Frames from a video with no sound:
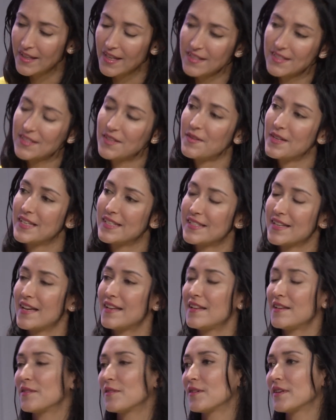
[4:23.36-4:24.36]
That's so
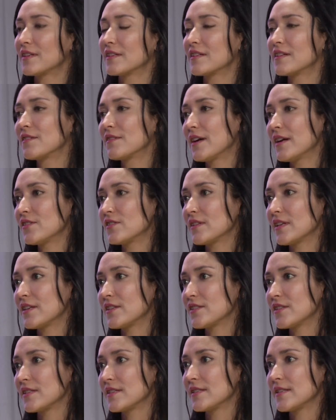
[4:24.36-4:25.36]
exciting, Lauren.
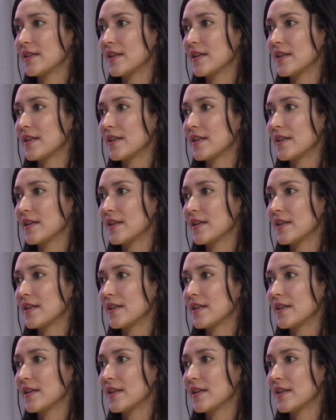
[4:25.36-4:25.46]
Congratulations.